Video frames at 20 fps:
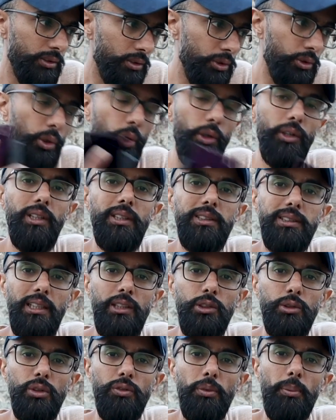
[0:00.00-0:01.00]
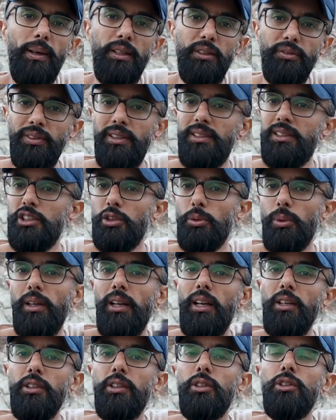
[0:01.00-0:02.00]
tutorials and stuff about the filters as well,
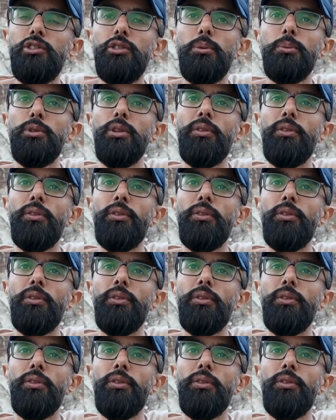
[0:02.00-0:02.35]
how to use them.